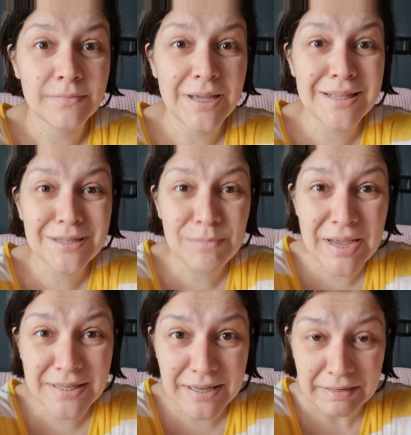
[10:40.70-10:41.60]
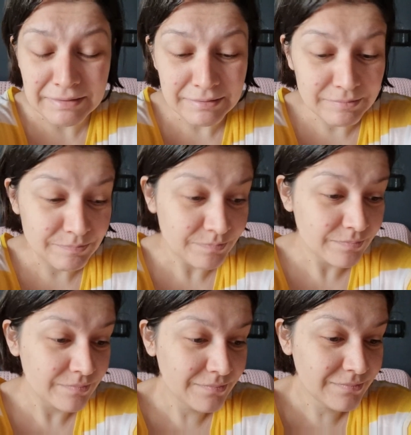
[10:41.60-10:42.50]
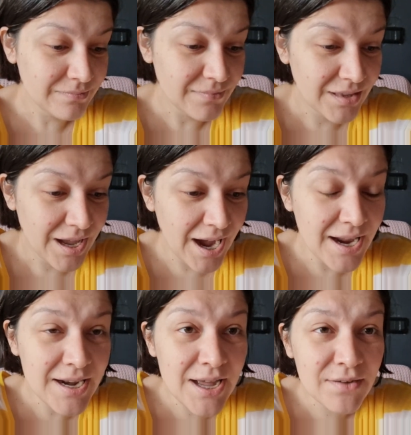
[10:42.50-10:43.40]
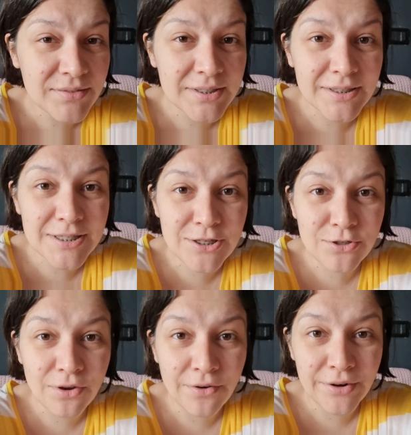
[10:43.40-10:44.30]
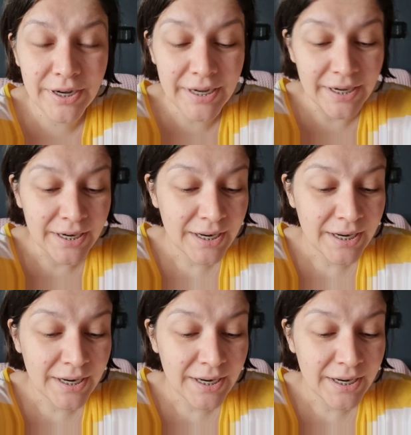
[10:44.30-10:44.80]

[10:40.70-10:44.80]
It's amazing. I loved the story.